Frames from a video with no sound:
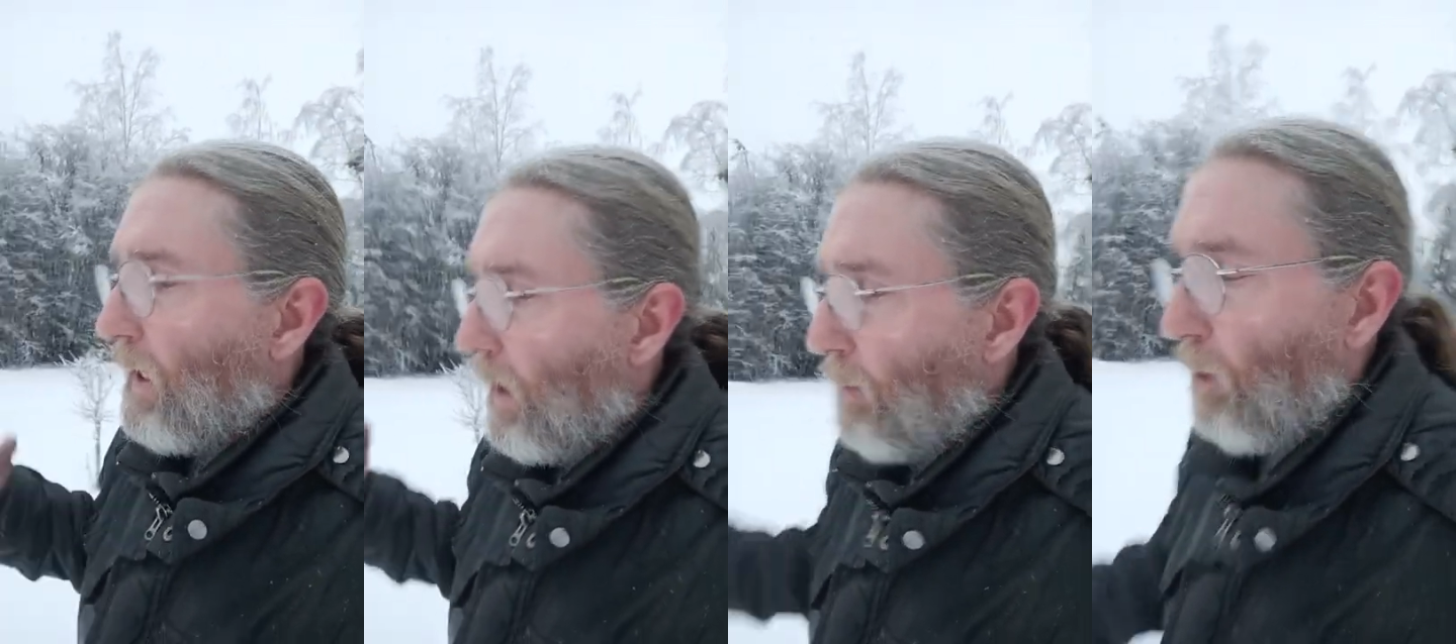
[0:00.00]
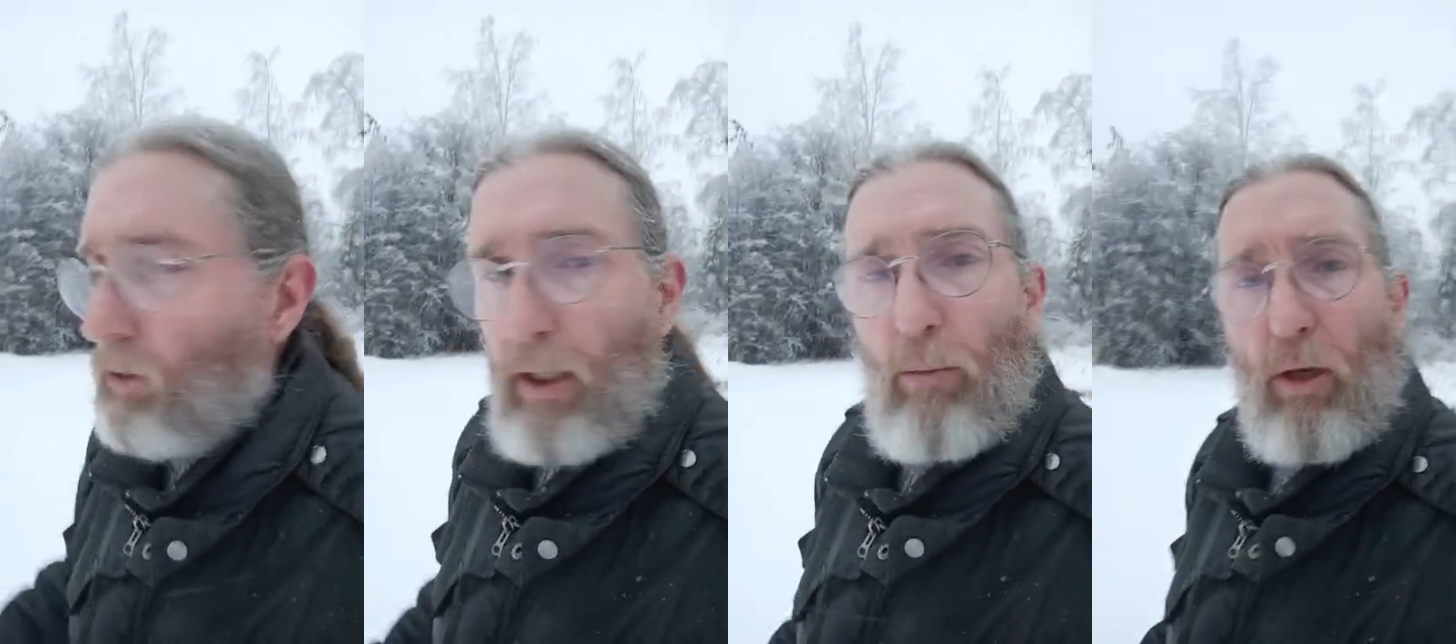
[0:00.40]
Now, a
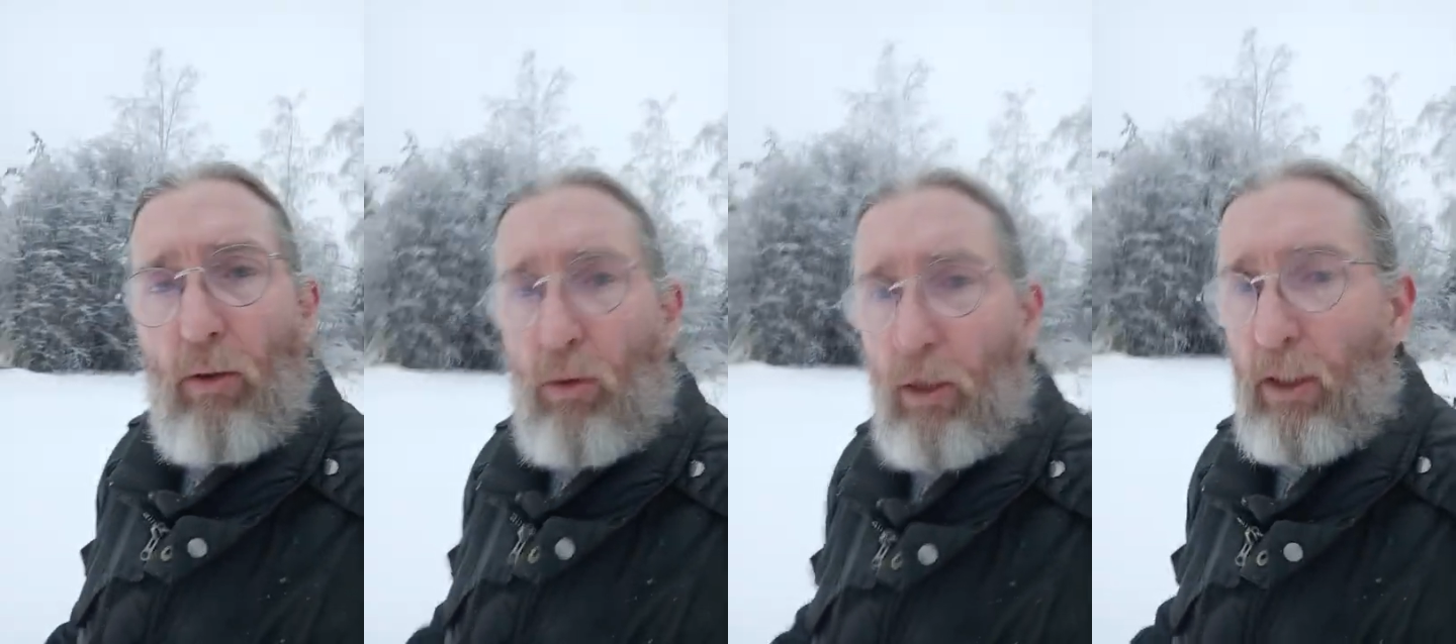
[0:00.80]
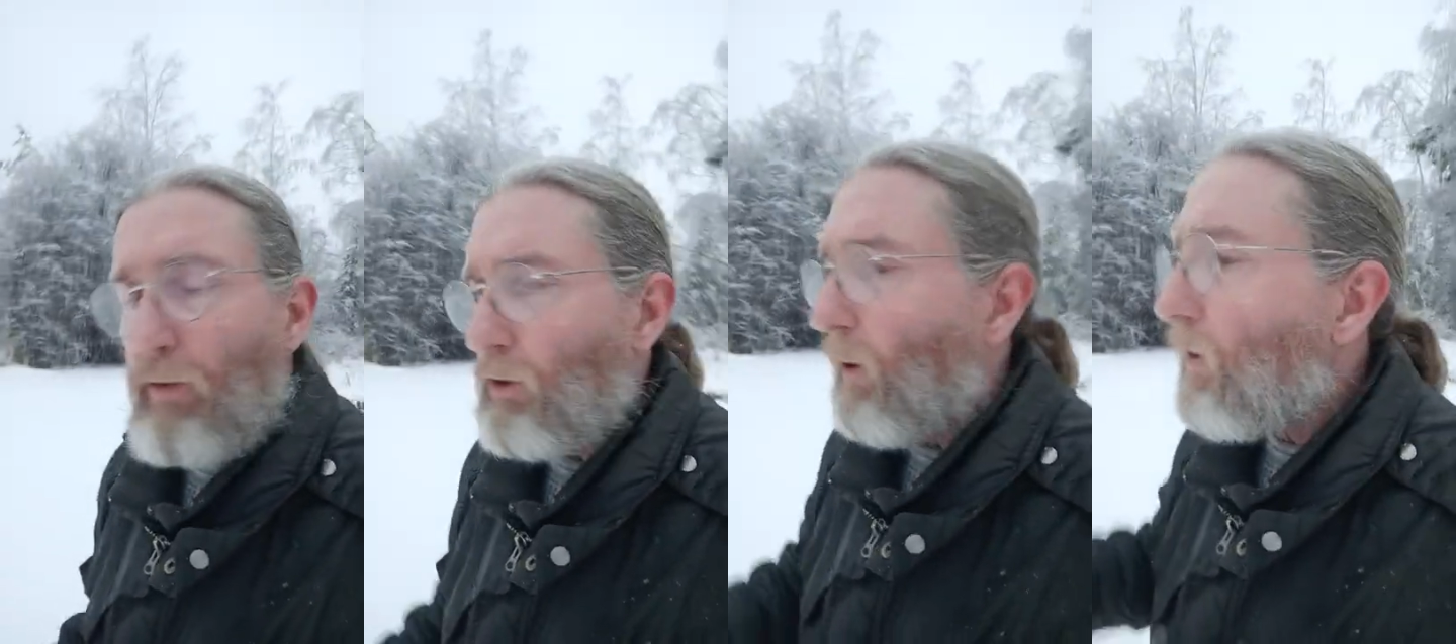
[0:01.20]
blockchain wallet also
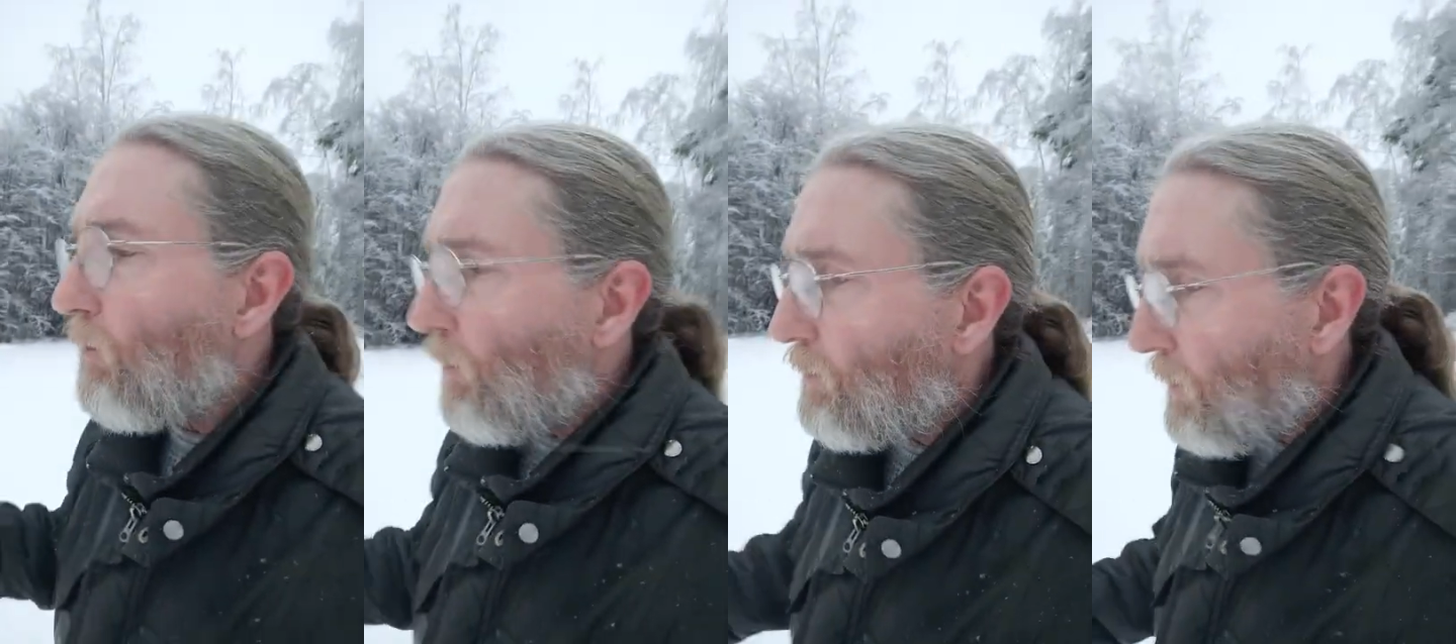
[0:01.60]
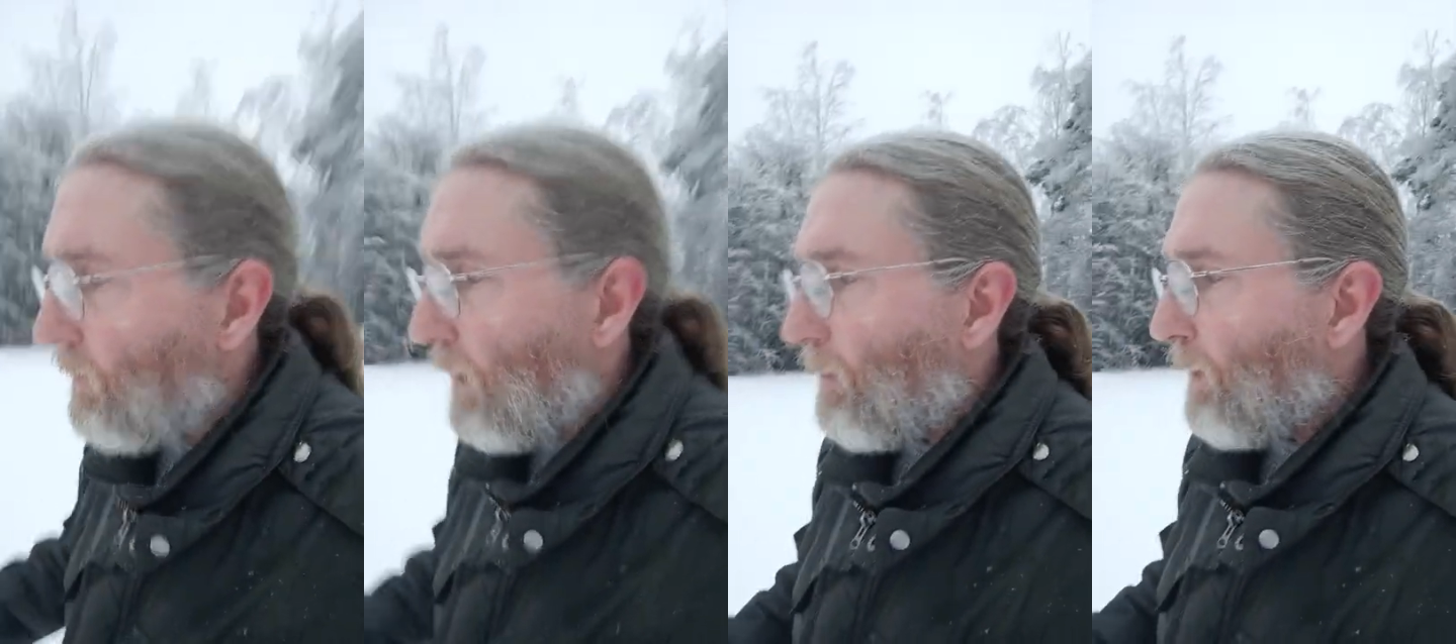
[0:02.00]
gives you other
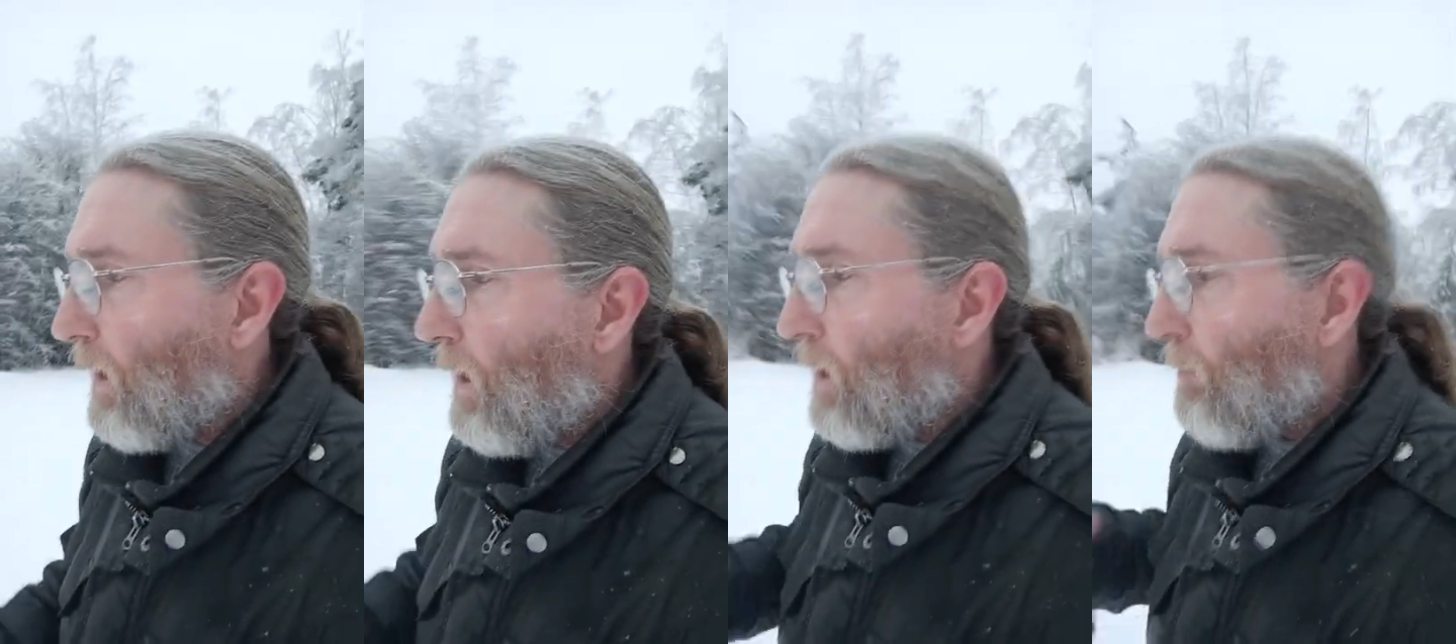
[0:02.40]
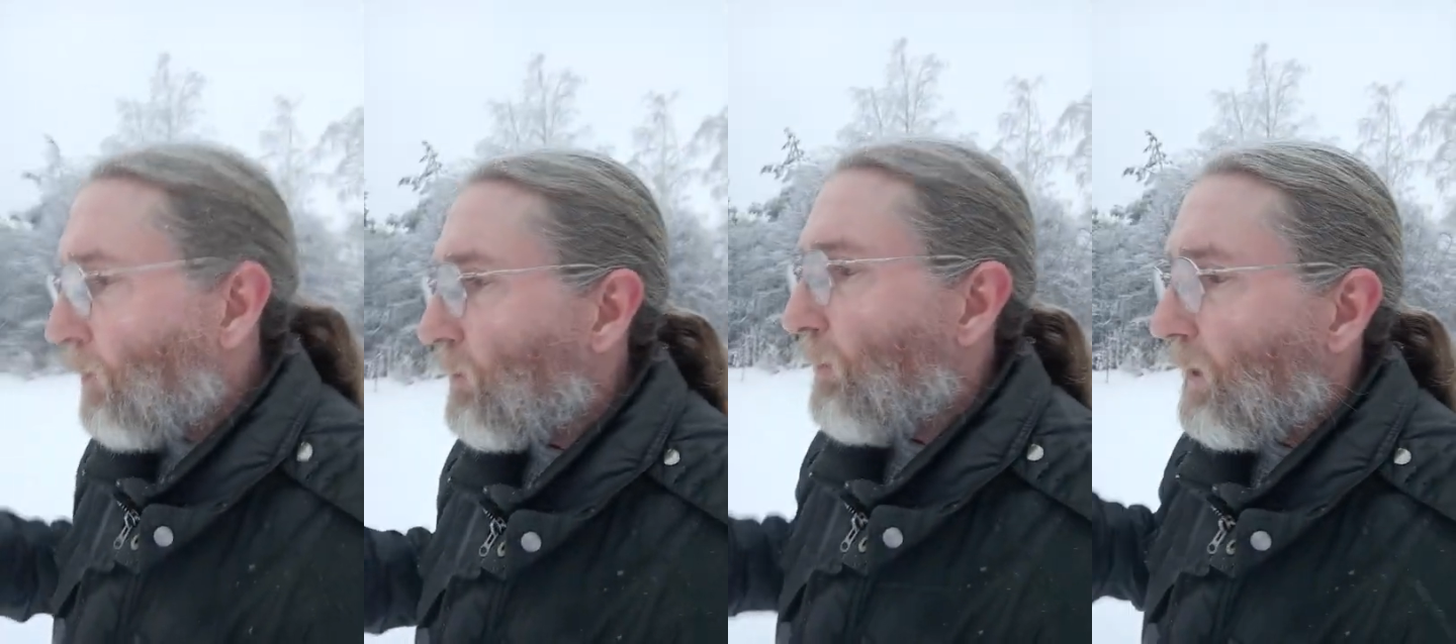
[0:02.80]
options, namely the
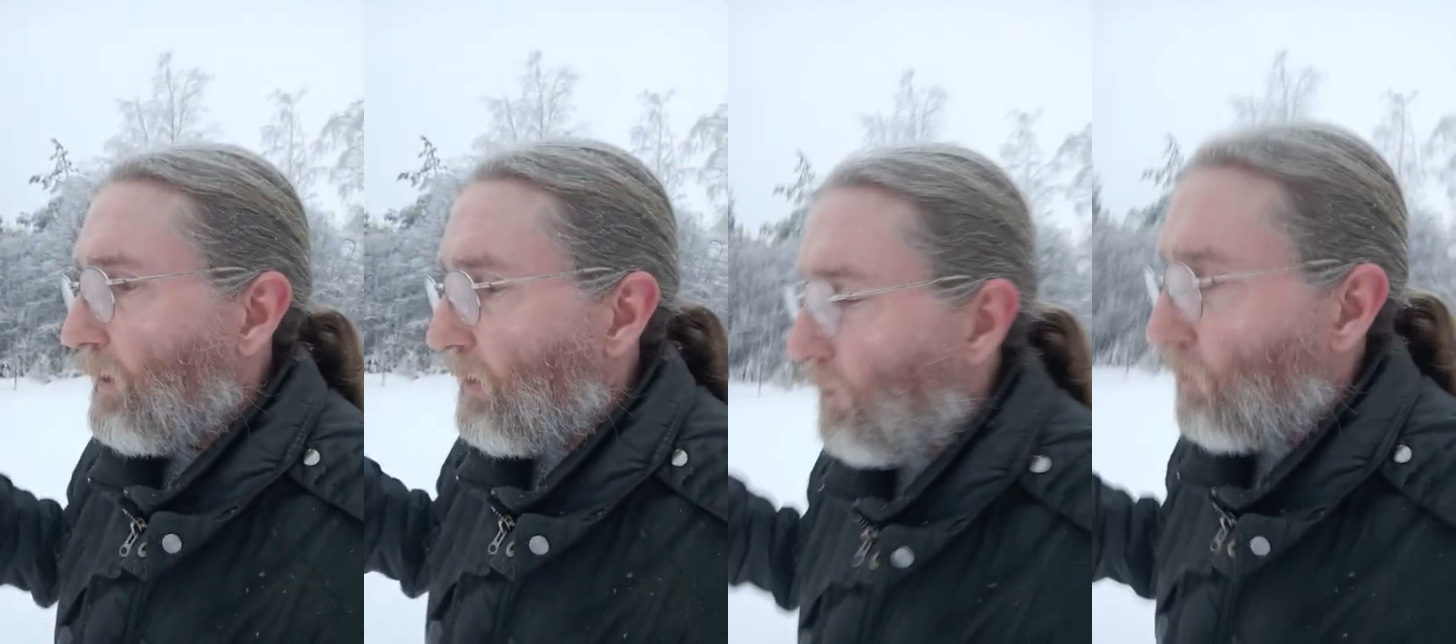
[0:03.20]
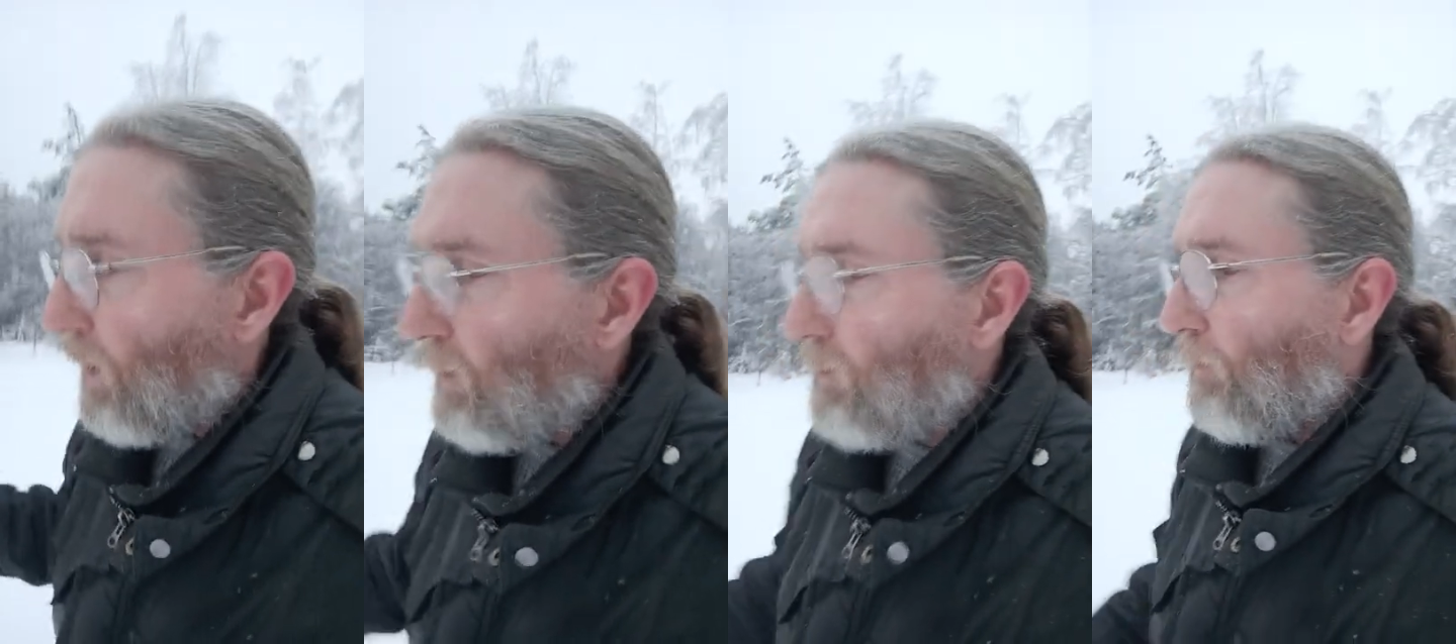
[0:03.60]
possibility to
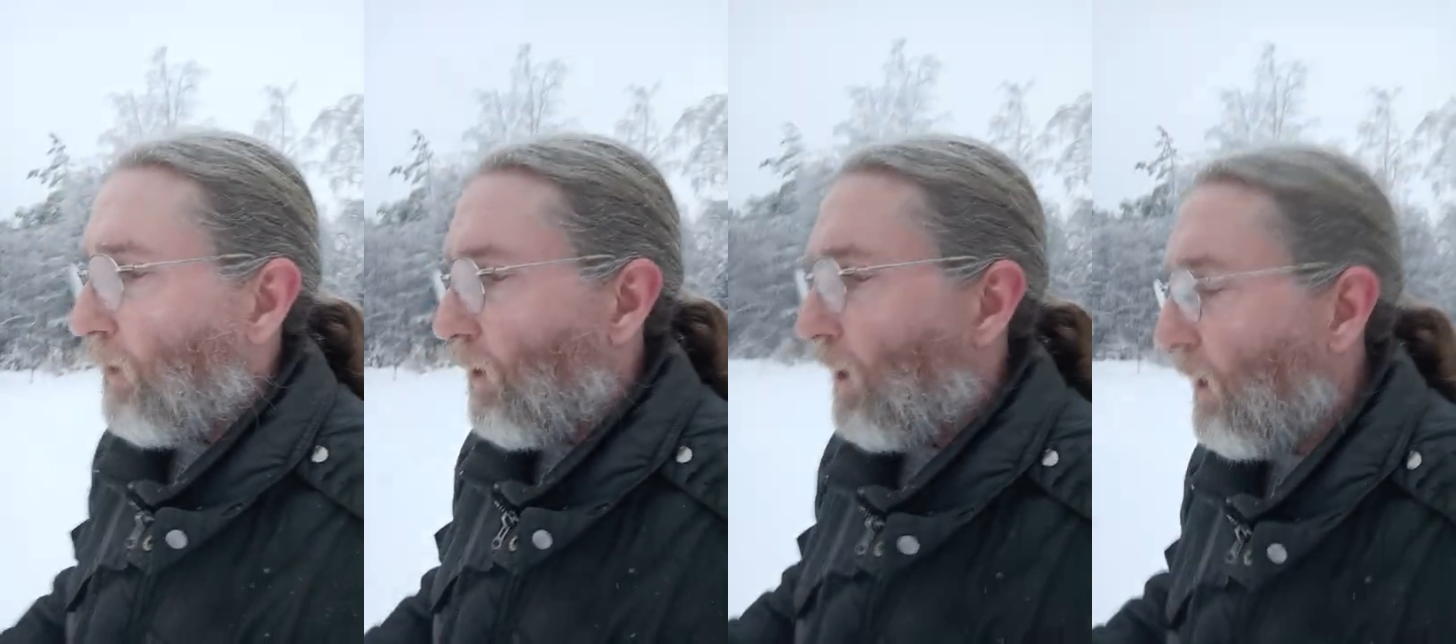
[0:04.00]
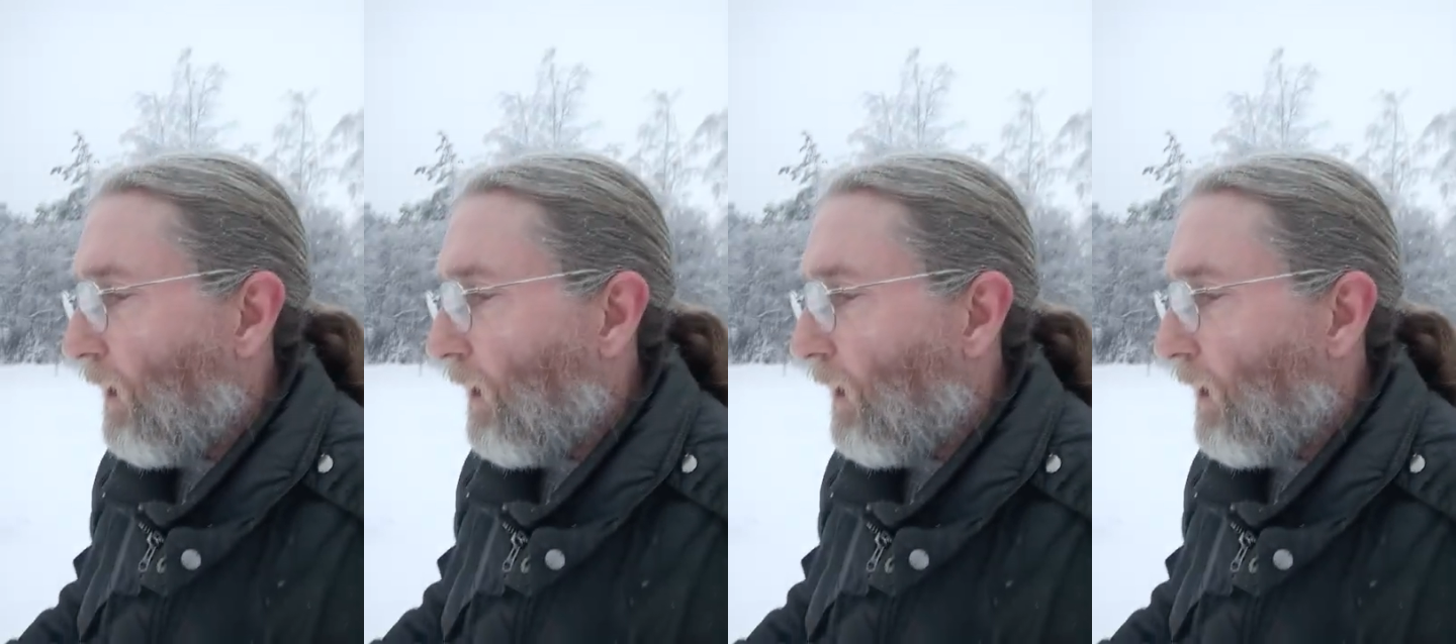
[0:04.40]
transfer